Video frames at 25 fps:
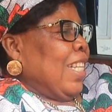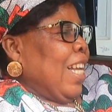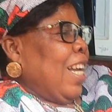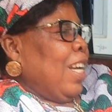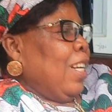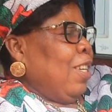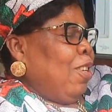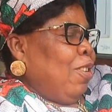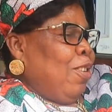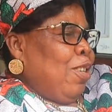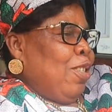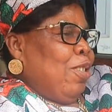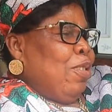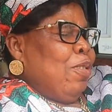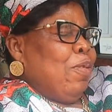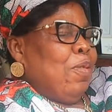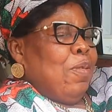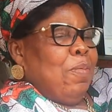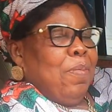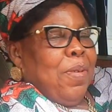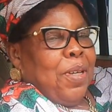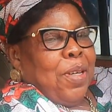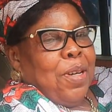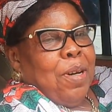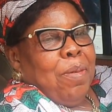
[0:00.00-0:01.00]
but I know you
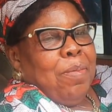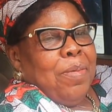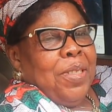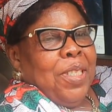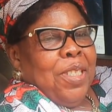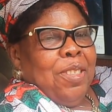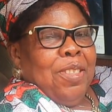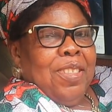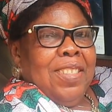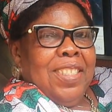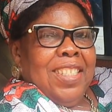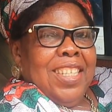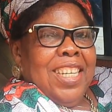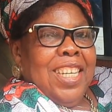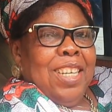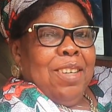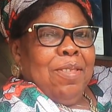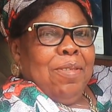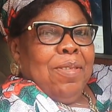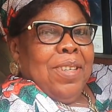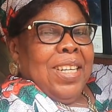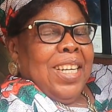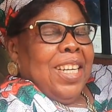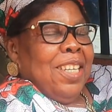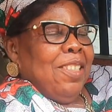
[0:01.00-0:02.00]
will be coming to yeah,
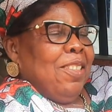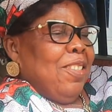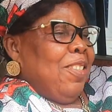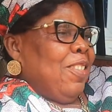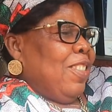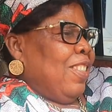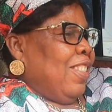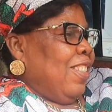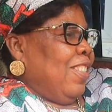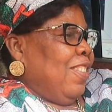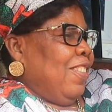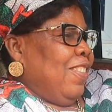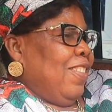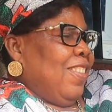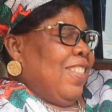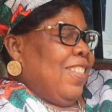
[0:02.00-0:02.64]
Nnewi now. Very